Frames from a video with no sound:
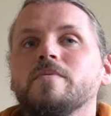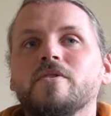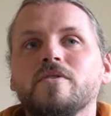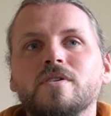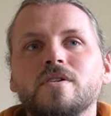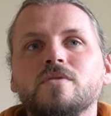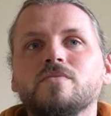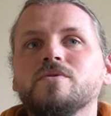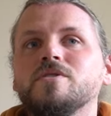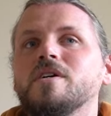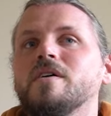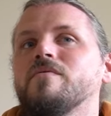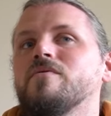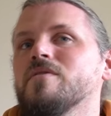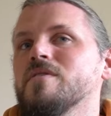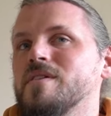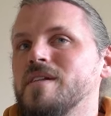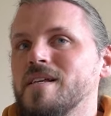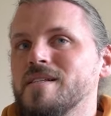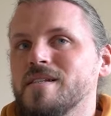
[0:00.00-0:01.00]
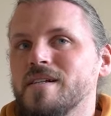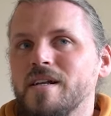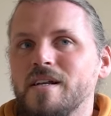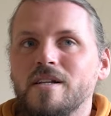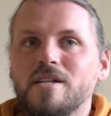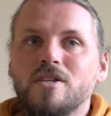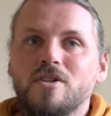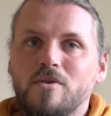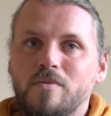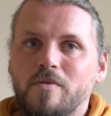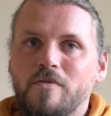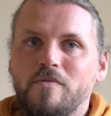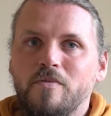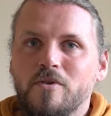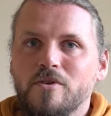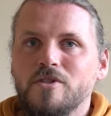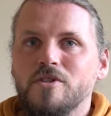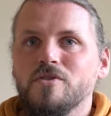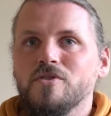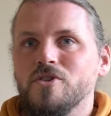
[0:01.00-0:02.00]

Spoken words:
be honest, whichever of the designated stop-off points you